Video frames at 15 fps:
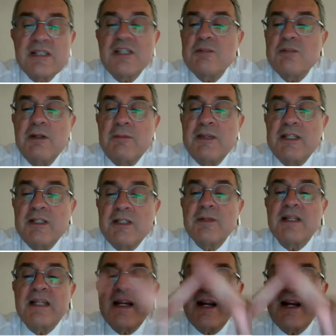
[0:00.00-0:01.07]
only the 6
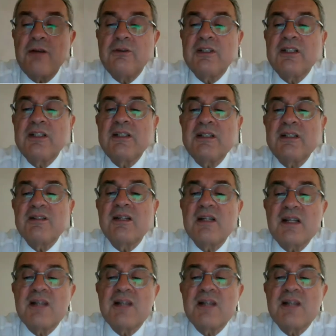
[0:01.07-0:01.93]
millimeter, but around it,